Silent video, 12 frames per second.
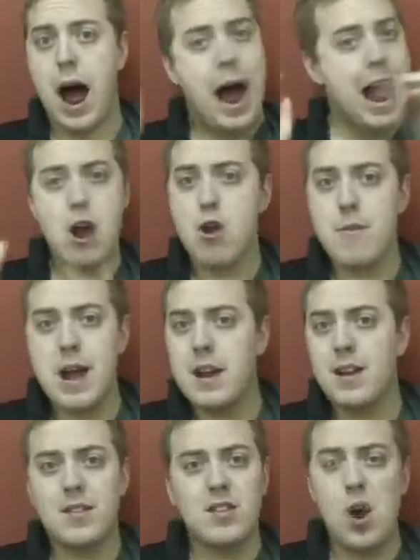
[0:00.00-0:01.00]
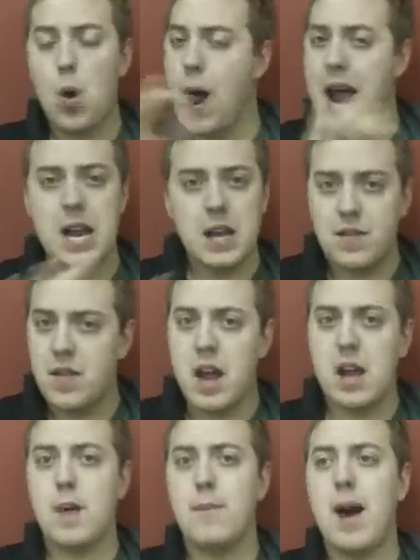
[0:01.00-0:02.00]
Iron Man doesn't know
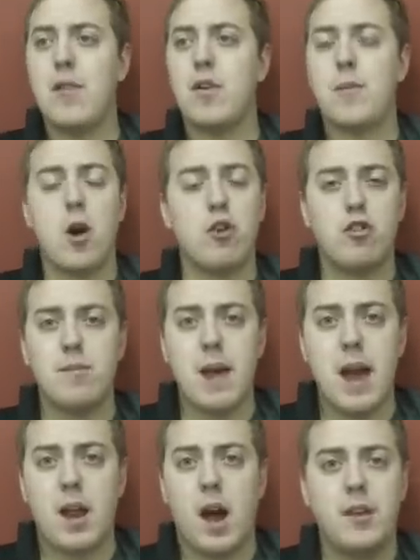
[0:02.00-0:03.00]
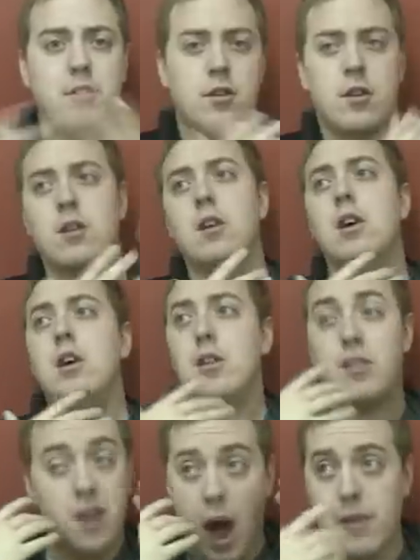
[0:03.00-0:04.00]
anything about the Martian Manhunter.
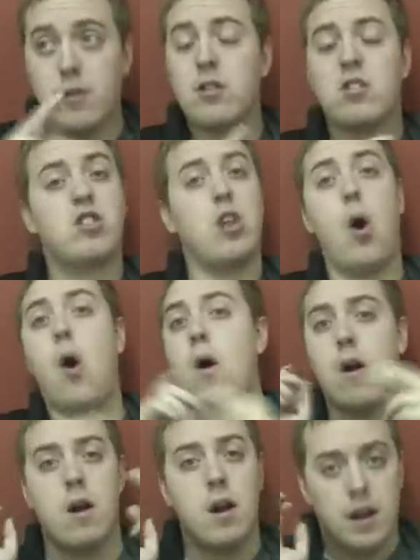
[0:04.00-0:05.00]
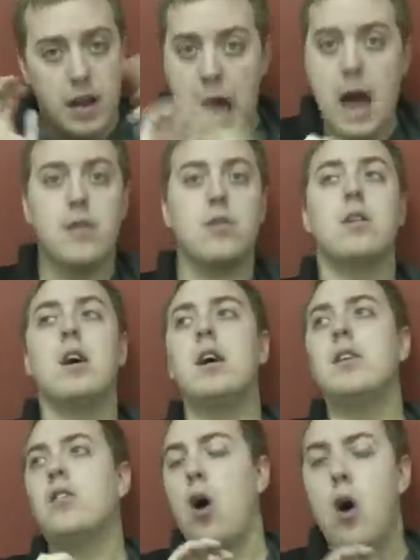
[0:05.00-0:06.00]
Neither does Thor. Neither
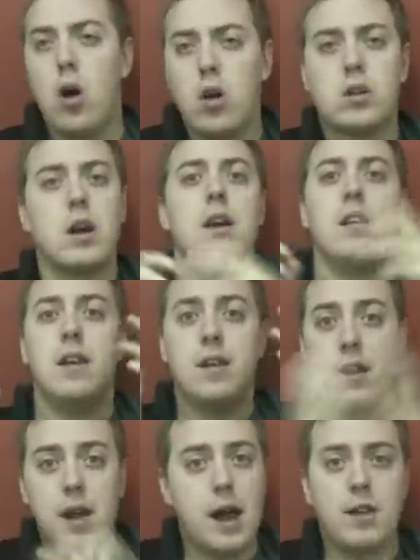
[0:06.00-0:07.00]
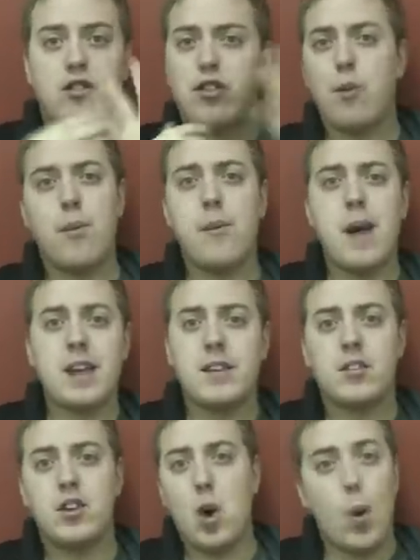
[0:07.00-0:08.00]
does Hulk. And Superman
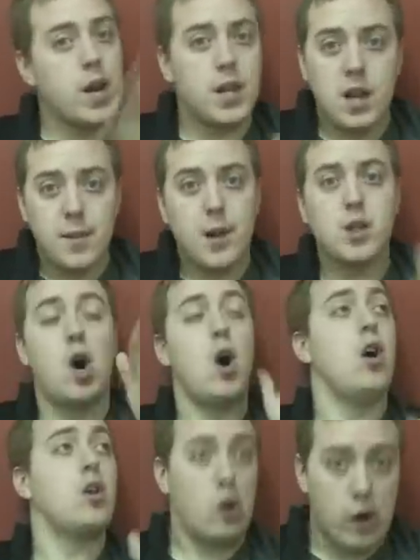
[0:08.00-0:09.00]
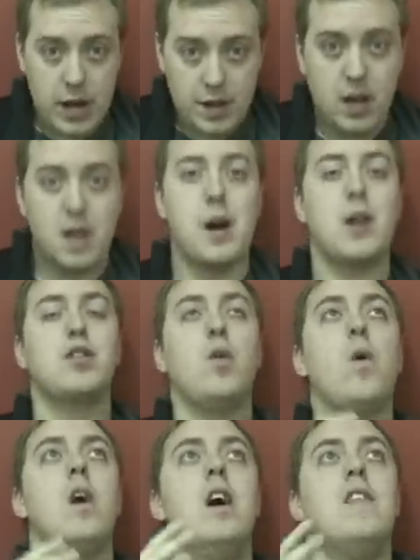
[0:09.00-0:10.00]
doesn't know anything about the Hulk or anything about
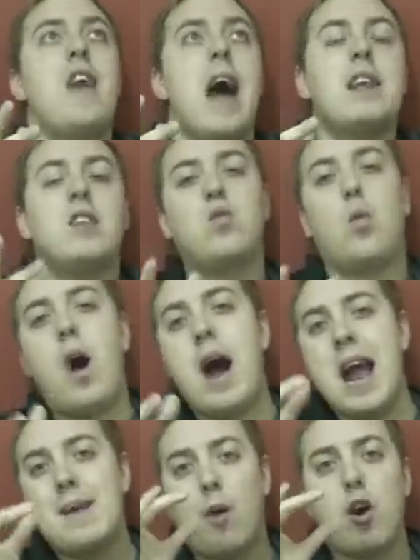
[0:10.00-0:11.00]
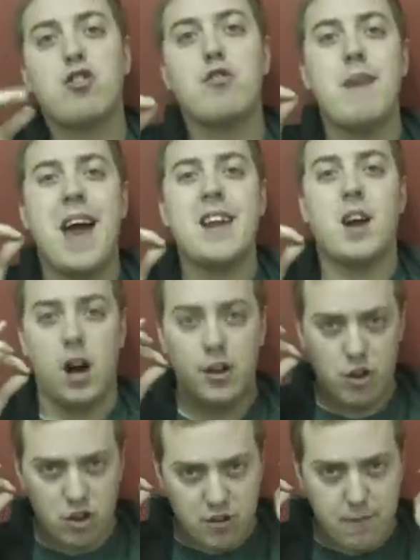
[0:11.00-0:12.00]
Thor. That is why Martian
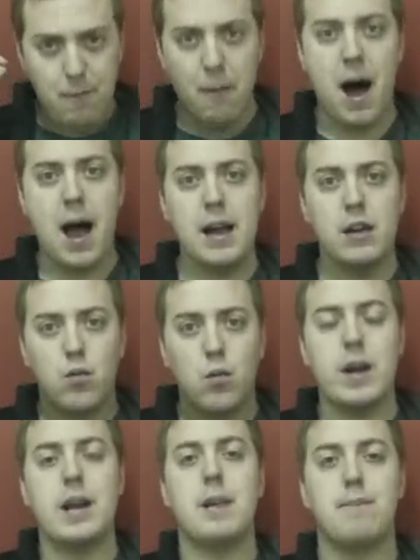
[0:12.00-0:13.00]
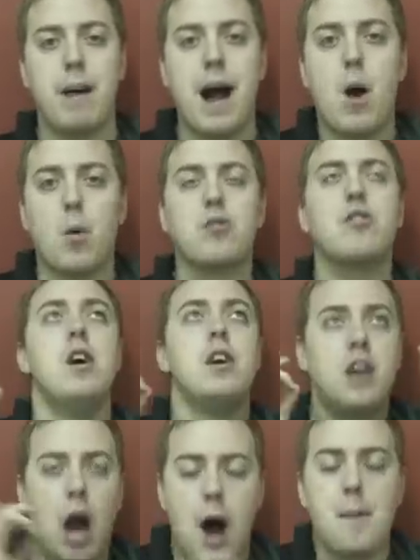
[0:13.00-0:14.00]
Manhunter's mind reading powers
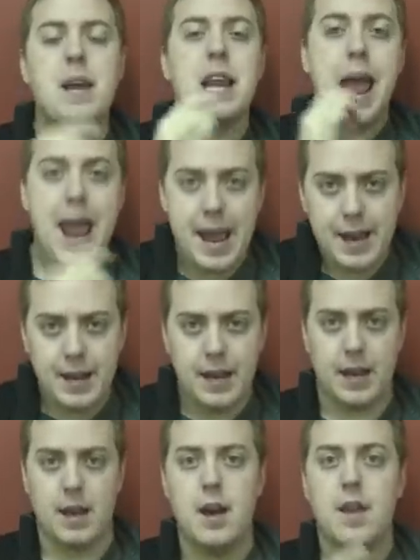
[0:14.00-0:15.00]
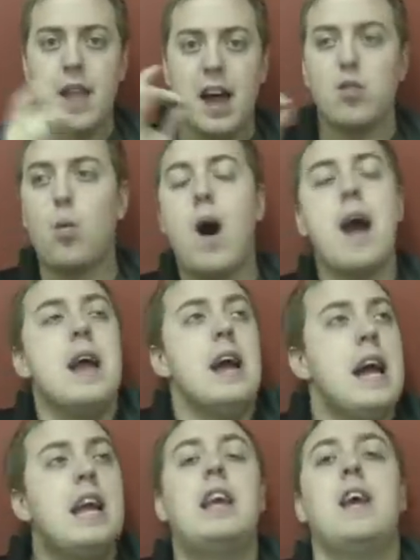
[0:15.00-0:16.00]
come in handy. That's why
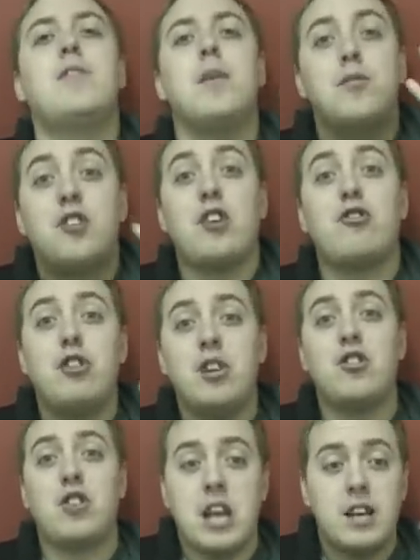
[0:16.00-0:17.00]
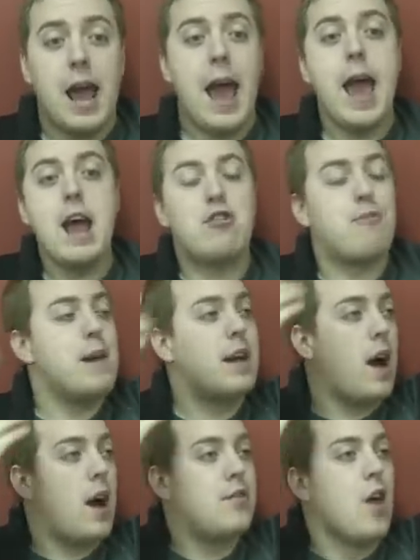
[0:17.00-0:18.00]
it gives him such a distinct edge
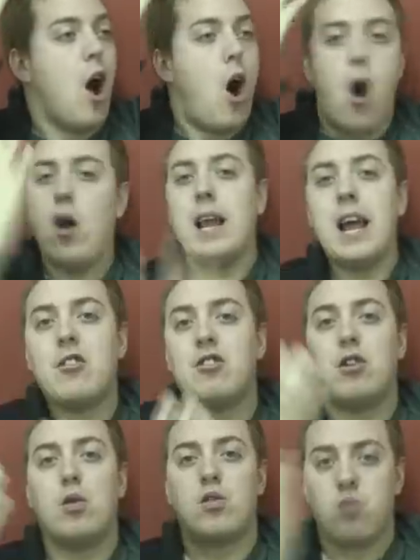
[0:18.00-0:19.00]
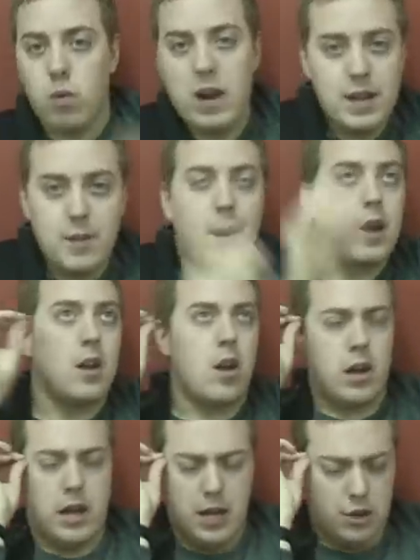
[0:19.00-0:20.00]
because all he has to do is read the
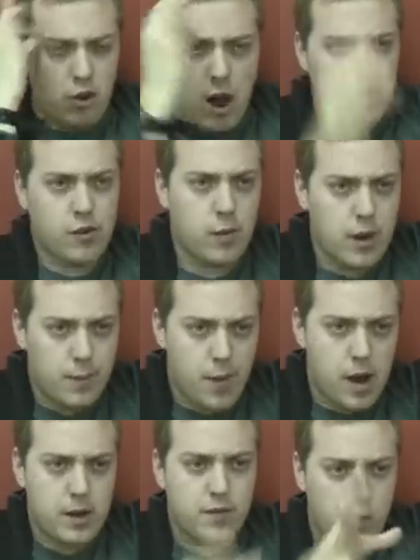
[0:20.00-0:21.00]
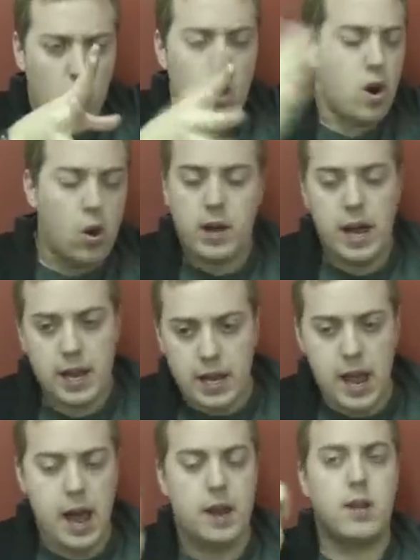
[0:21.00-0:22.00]
like he tries to read the mind of Thor. Okay, he
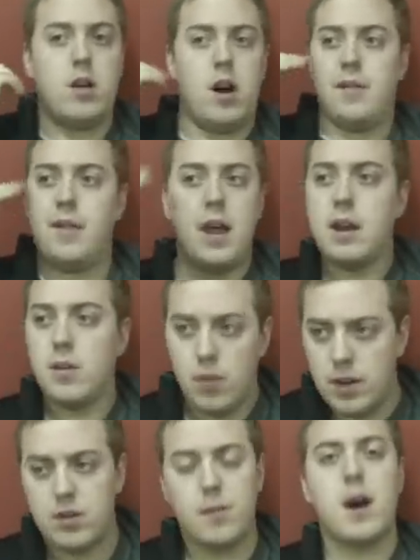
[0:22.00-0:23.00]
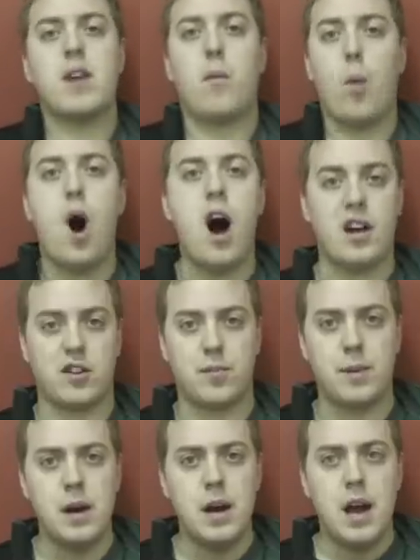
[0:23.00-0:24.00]
can't. Uh, then he reads the mind of
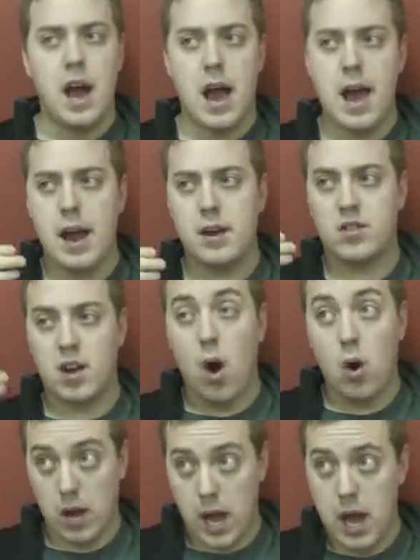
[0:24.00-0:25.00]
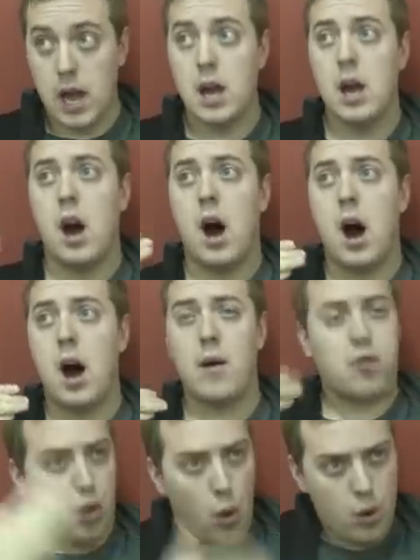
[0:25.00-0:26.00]
Wasp and he's like, okay,
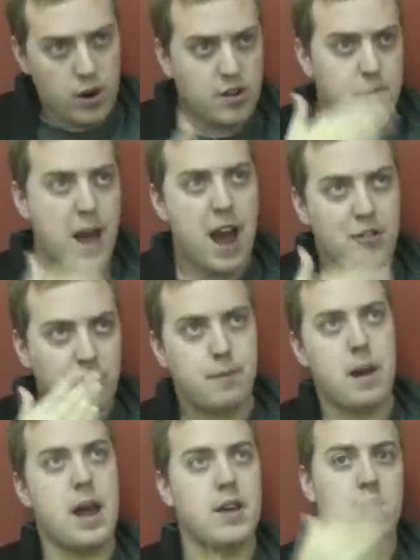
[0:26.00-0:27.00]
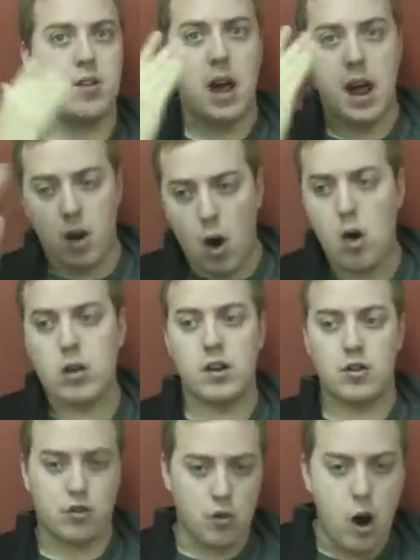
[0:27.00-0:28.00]
uh, Thor is magic based and Hulk
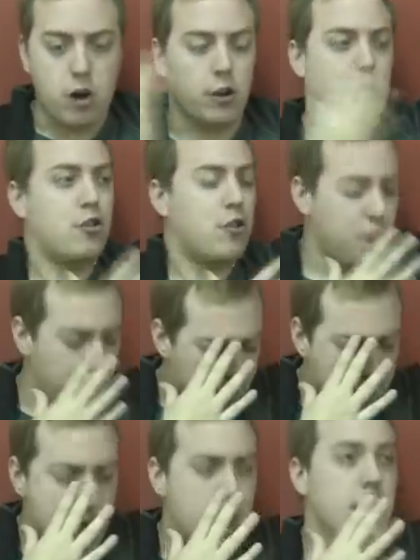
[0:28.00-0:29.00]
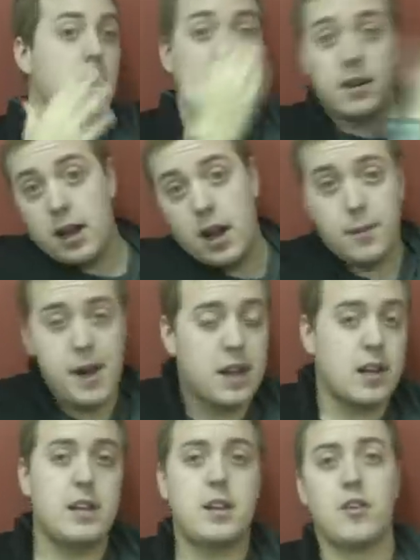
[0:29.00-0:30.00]
is stronger. Superman, then
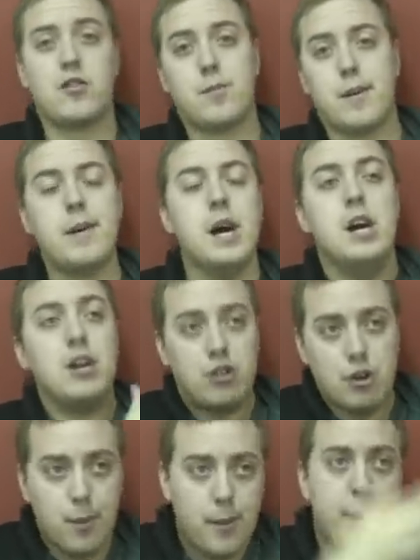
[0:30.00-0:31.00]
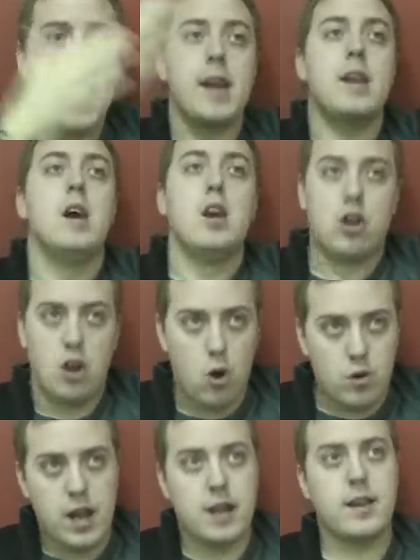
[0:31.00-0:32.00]
telepathically tells Superman, Superman,
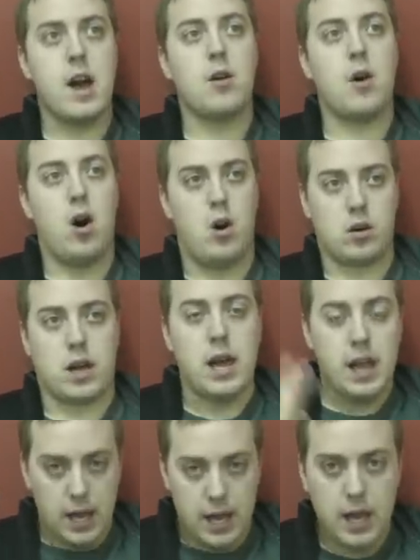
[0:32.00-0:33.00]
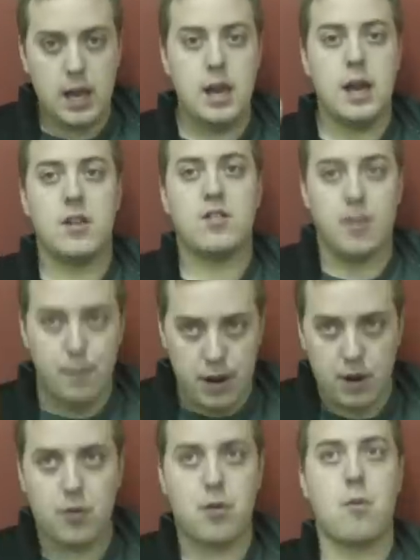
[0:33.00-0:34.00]
go take down Hulk. He is the
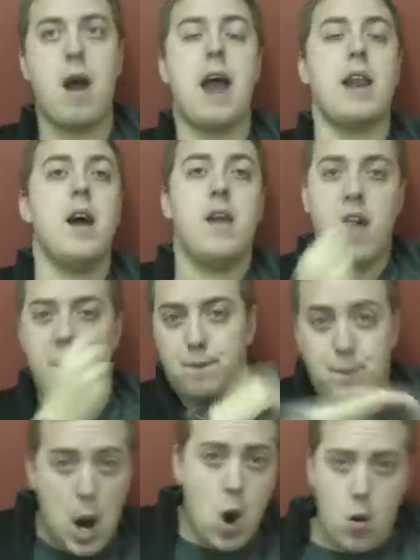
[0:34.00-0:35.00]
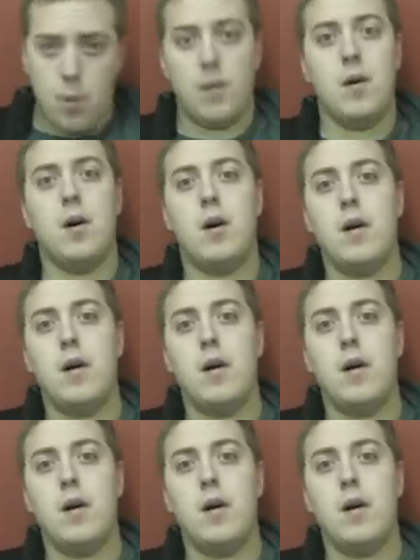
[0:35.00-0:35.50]
bigger threat. Then boom!